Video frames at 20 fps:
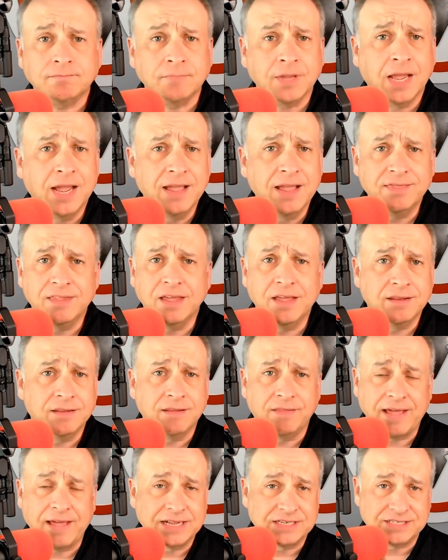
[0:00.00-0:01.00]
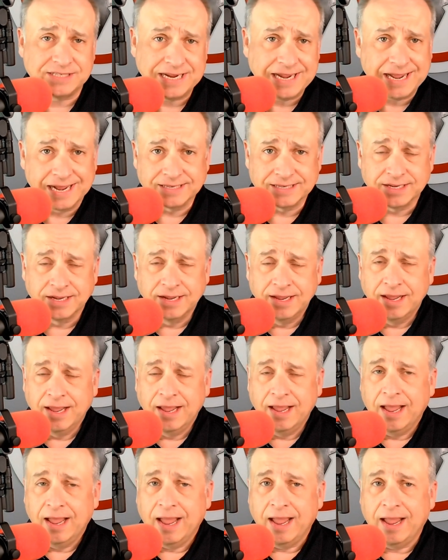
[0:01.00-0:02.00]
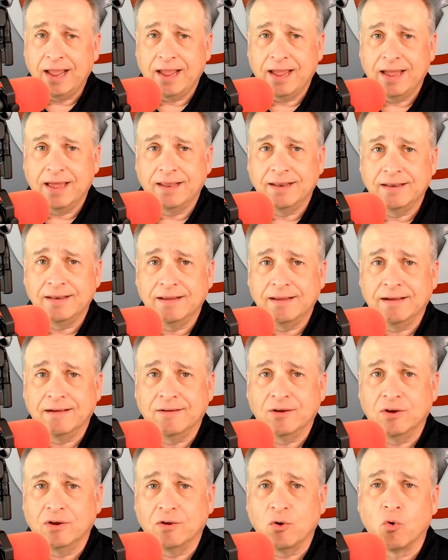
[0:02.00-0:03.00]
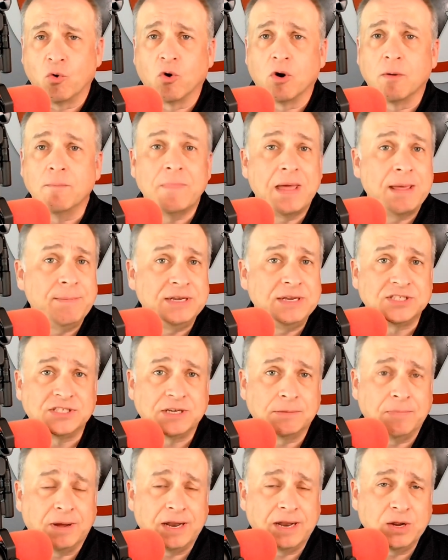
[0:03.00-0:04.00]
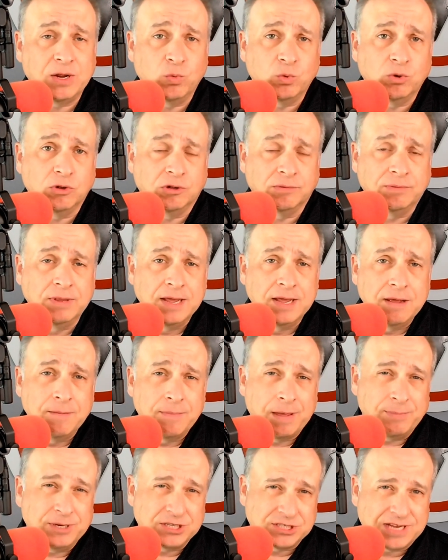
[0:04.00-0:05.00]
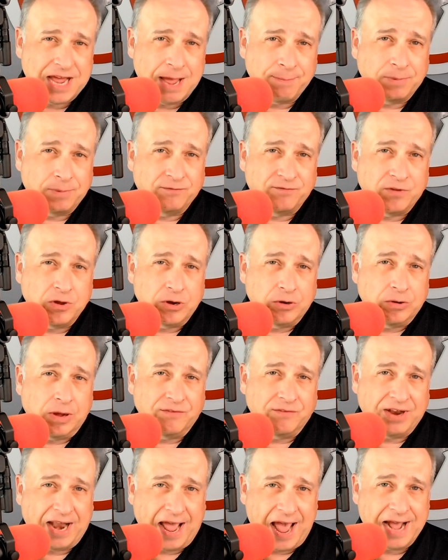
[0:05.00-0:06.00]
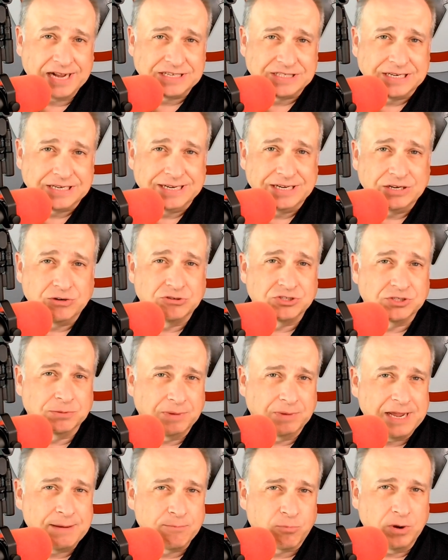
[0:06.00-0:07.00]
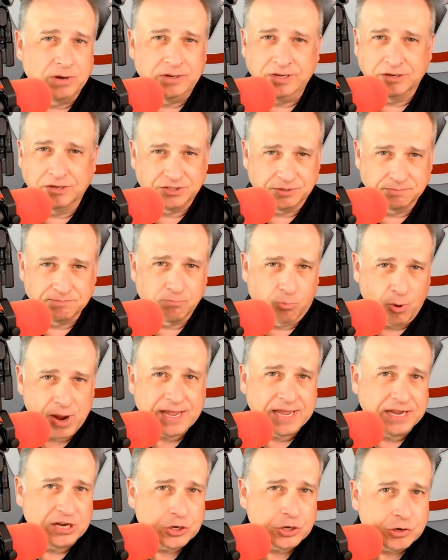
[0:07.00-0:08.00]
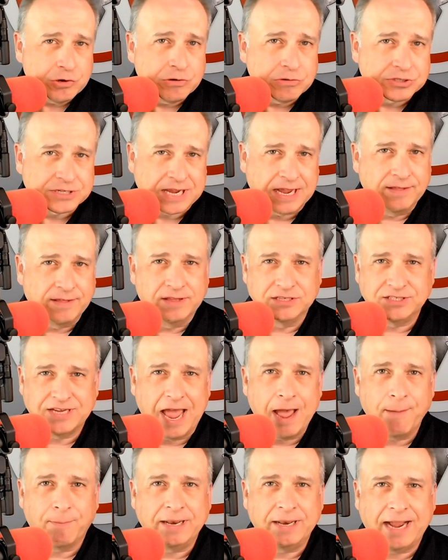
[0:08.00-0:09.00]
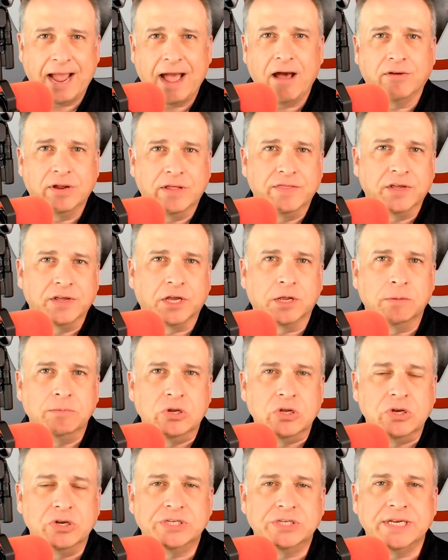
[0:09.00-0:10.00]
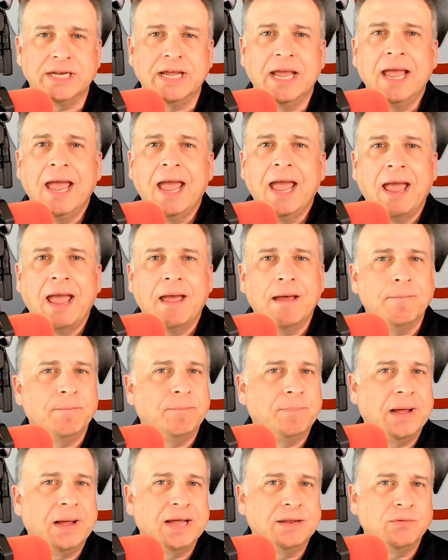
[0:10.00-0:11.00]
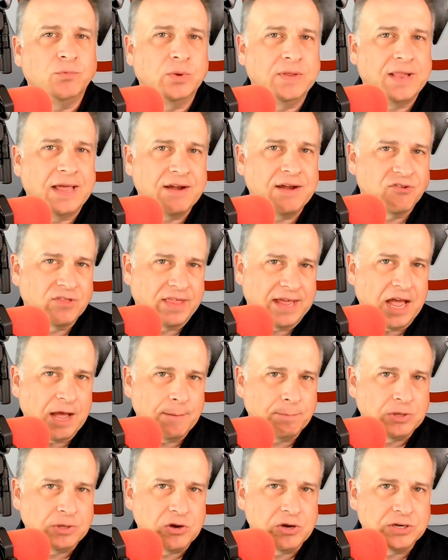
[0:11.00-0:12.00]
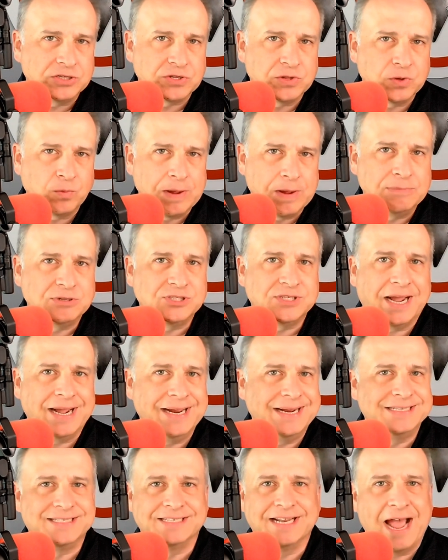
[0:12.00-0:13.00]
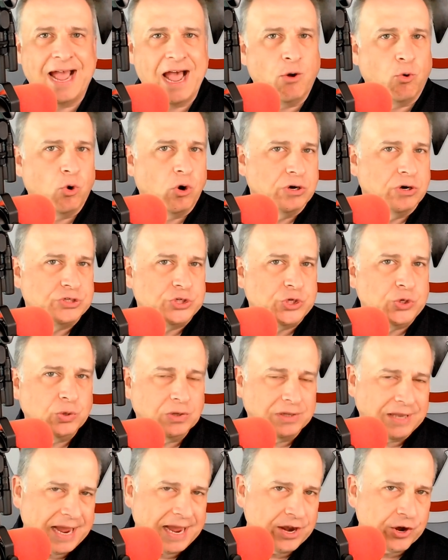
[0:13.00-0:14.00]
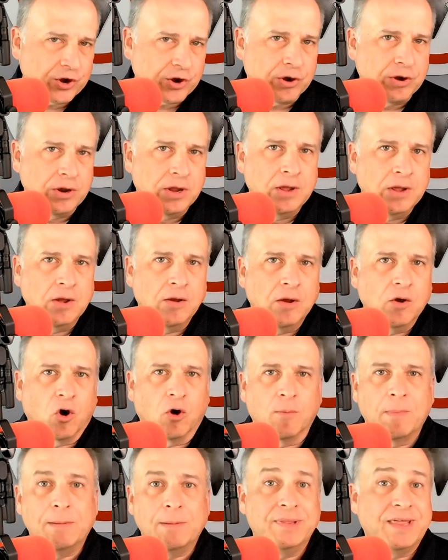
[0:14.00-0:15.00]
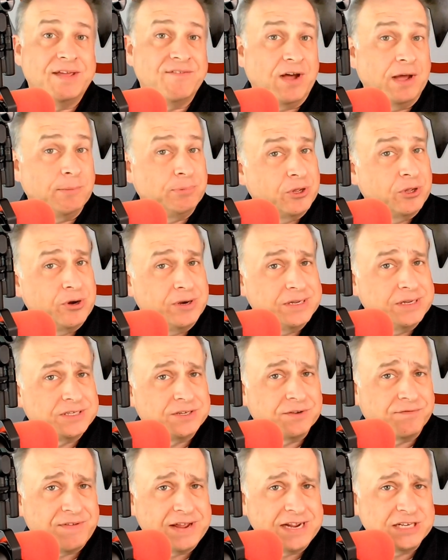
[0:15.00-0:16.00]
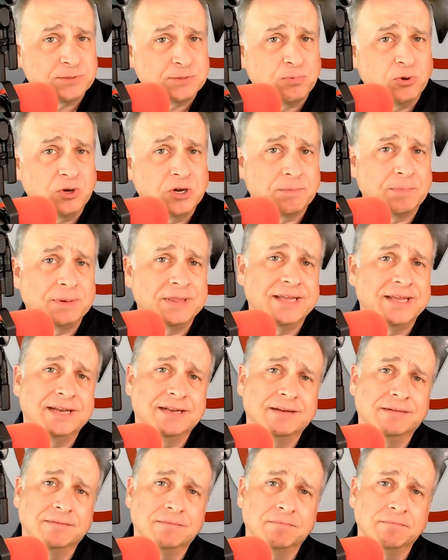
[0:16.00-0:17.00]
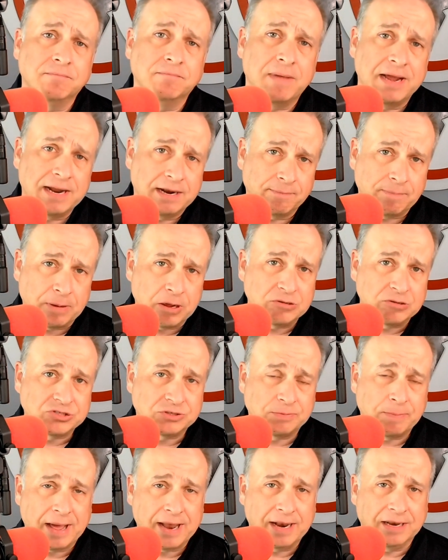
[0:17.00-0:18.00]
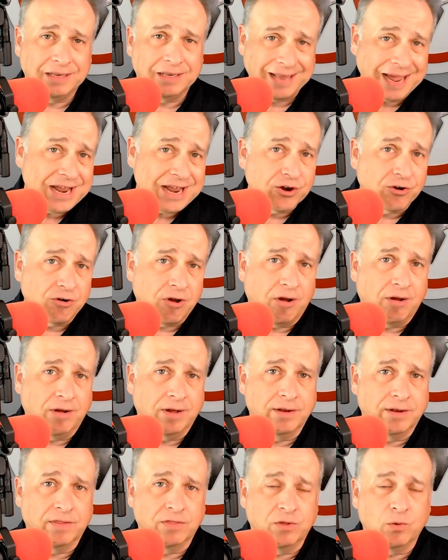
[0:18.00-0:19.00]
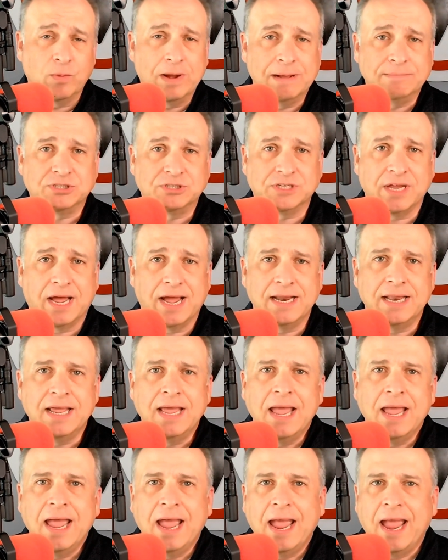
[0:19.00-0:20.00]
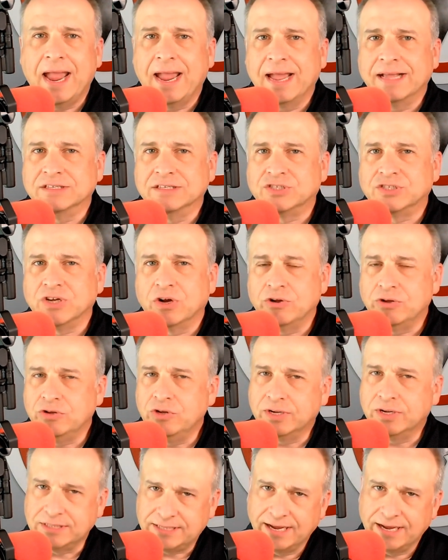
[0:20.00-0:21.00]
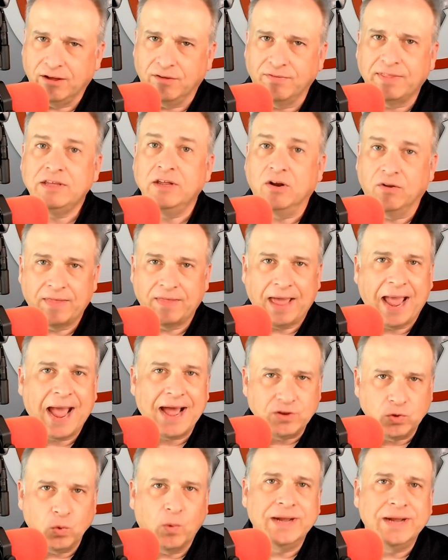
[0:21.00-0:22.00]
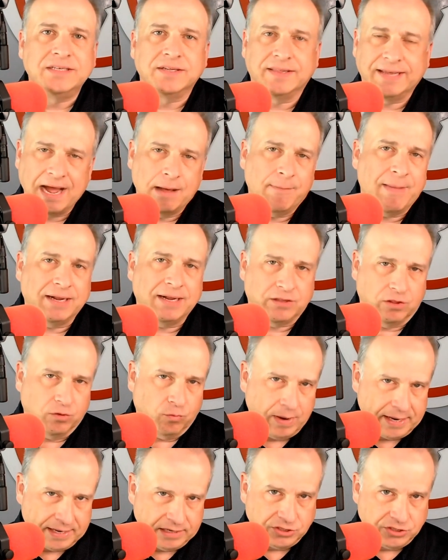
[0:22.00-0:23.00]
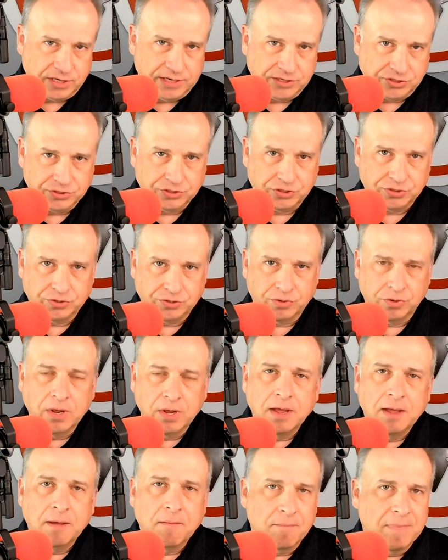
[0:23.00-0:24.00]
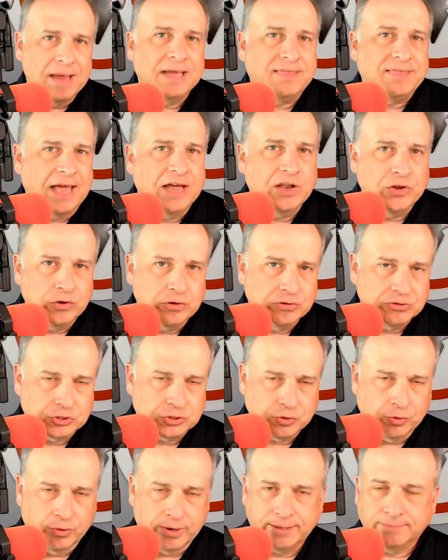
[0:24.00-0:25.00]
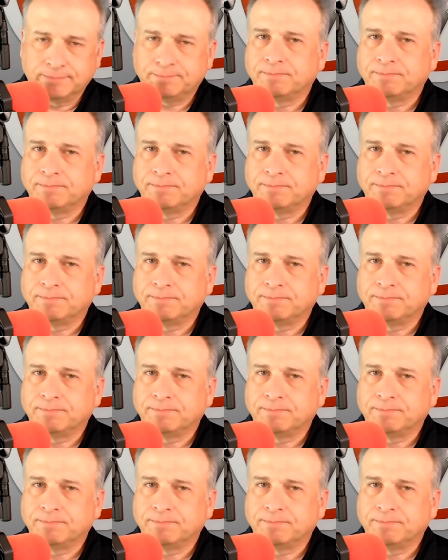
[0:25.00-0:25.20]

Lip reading: and then that's it. And or maybe somebody will snap a photo of an accident or some some breaking news that's happening out in the community. But whenever they upload it to the website, it's an hour or two later, or maybe they've uploaded it to Facebook, but then made a post about it later on the website. And so you can tell that, they had to wait till they got back to the radio station to make that news story.